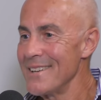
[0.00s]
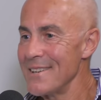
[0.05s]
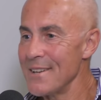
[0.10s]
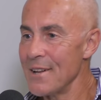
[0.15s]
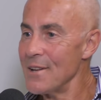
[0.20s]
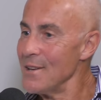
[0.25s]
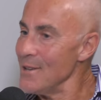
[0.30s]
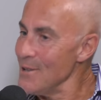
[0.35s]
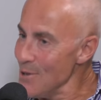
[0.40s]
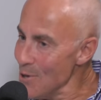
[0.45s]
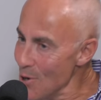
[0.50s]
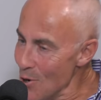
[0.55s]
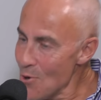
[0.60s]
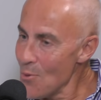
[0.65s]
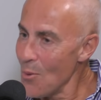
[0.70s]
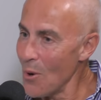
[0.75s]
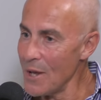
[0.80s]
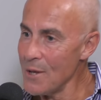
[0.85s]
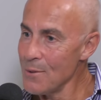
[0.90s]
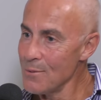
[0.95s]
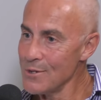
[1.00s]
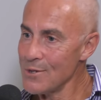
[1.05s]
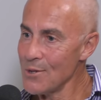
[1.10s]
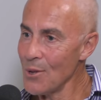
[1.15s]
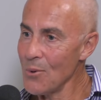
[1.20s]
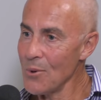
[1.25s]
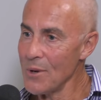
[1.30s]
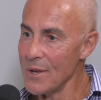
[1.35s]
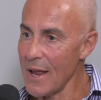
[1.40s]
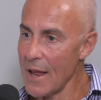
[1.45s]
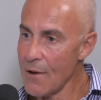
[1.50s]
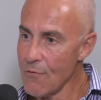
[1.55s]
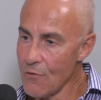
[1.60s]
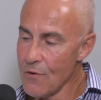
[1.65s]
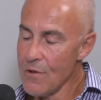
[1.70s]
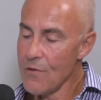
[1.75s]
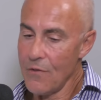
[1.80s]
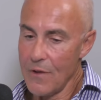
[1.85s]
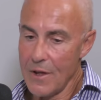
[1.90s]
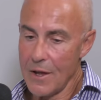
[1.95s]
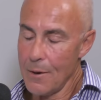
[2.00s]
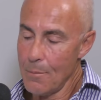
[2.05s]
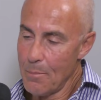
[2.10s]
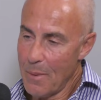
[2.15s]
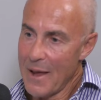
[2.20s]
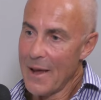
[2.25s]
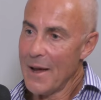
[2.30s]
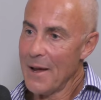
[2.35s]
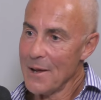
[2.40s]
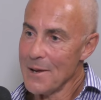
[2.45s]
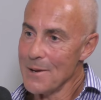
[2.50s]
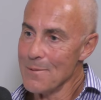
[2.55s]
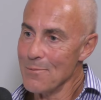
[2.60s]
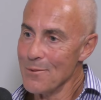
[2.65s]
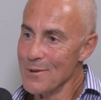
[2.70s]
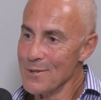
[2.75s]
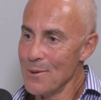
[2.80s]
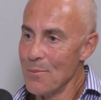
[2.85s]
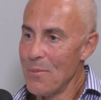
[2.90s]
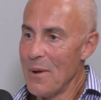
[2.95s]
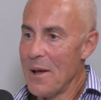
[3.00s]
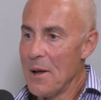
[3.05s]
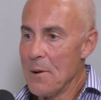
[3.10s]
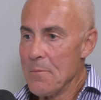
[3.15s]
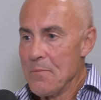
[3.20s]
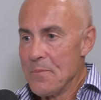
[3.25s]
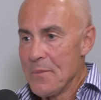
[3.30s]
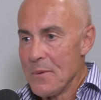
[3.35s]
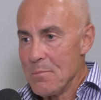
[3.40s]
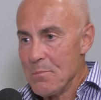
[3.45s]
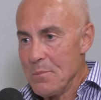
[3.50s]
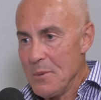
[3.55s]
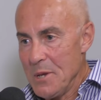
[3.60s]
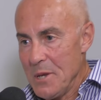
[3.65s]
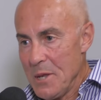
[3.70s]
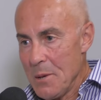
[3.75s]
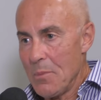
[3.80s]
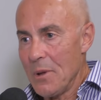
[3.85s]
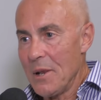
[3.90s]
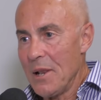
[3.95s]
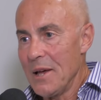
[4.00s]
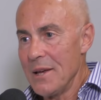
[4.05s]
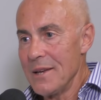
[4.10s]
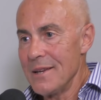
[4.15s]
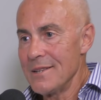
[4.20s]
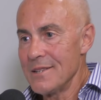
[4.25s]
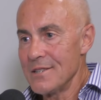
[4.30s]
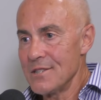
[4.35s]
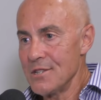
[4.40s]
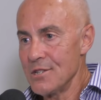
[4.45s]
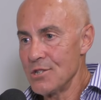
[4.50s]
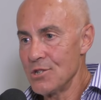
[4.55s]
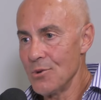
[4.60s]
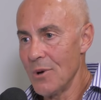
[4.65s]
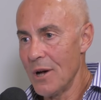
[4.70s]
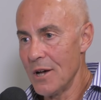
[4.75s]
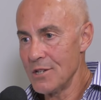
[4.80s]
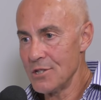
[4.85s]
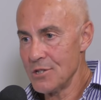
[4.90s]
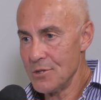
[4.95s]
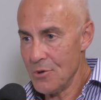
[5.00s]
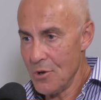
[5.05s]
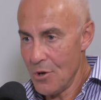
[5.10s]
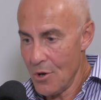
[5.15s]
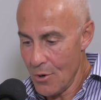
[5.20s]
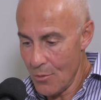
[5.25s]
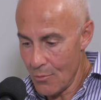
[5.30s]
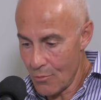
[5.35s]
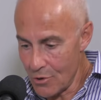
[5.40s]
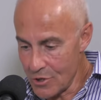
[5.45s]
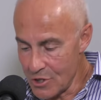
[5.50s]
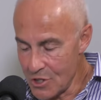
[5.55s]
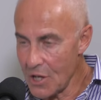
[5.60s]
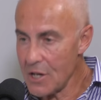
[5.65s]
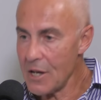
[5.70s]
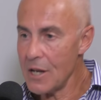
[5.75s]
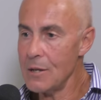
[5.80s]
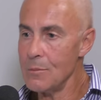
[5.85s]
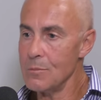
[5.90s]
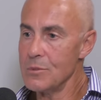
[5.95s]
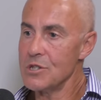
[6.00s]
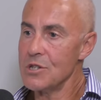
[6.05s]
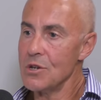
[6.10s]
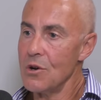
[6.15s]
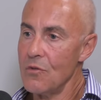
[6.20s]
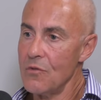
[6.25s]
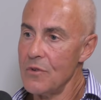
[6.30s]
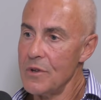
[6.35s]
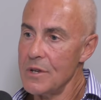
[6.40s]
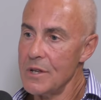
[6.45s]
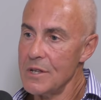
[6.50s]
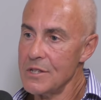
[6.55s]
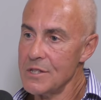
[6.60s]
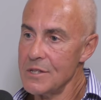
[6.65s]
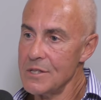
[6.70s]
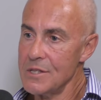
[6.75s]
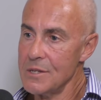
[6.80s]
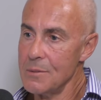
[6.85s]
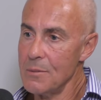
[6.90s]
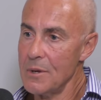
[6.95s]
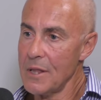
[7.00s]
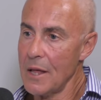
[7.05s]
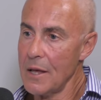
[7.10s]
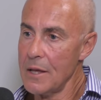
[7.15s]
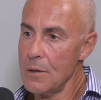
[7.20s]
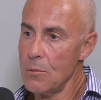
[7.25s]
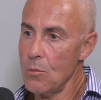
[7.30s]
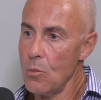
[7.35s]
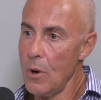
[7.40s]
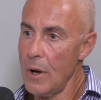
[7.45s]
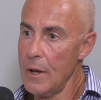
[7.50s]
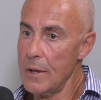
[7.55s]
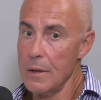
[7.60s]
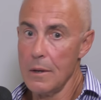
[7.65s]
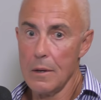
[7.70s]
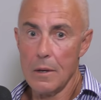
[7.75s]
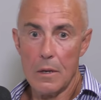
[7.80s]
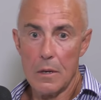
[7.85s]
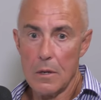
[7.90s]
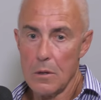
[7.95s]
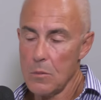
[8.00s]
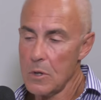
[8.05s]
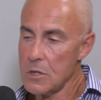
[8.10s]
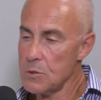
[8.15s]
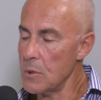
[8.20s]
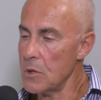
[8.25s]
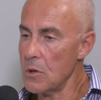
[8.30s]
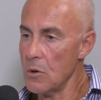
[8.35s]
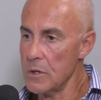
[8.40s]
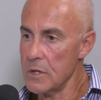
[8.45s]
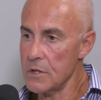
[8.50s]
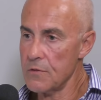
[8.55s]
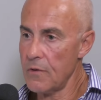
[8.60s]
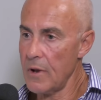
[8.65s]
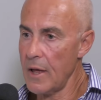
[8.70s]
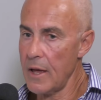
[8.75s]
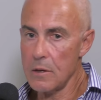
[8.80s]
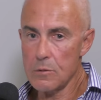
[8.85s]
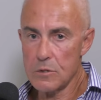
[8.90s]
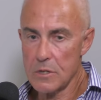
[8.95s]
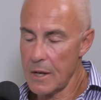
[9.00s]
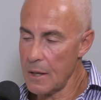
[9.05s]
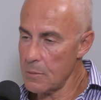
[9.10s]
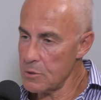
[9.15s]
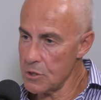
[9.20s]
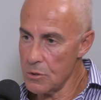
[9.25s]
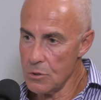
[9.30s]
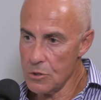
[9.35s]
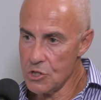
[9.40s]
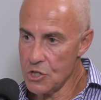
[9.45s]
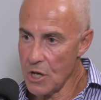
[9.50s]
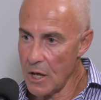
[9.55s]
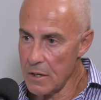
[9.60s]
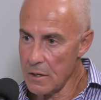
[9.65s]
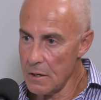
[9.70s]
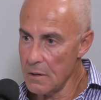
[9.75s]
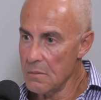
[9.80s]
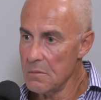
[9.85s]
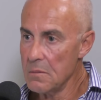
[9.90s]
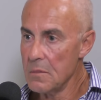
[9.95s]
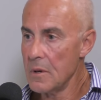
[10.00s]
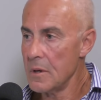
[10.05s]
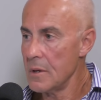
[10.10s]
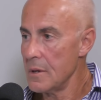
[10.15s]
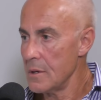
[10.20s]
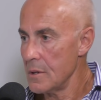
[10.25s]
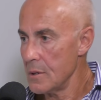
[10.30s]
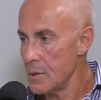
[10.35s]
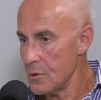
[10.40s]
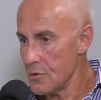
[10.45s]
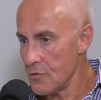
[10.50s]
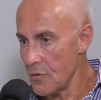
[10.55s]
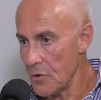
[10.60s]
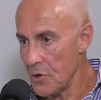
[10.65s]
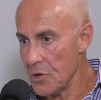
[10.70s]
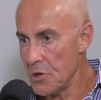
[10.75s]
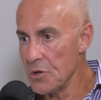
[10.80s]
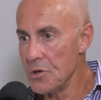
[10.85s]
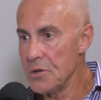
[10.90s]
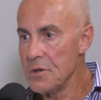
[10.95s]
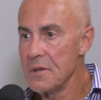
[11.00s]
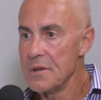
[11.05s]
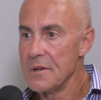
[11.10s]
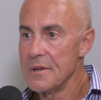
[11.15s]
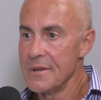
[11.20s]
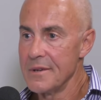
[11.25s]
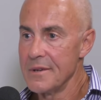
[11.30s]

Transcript: You know, he knew what he was doing. Everything about him was about manipulating the situation, presenting himself in this intimidating way. Once we got in his flat, he was an absolute gent. He was very good,